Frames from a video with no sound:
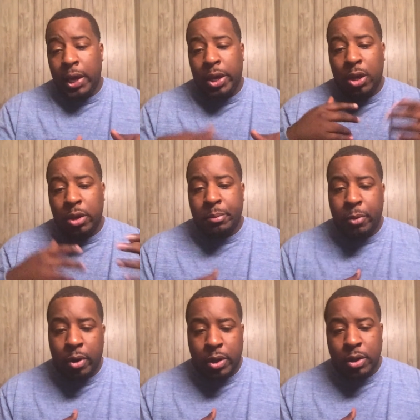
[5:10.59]
in the
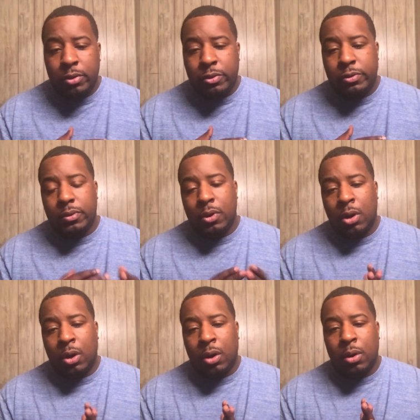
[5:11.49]
markets:
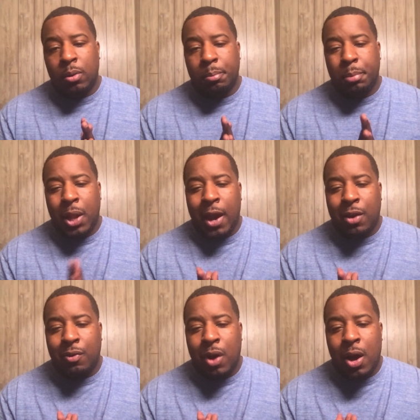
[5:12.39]
um,
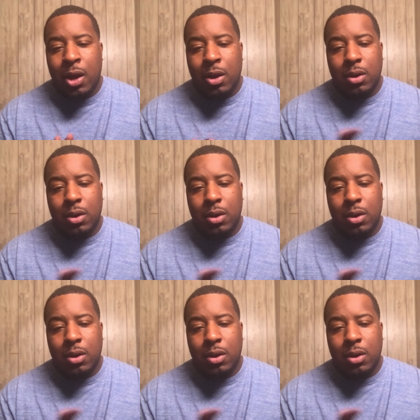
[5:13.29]
BlackRock,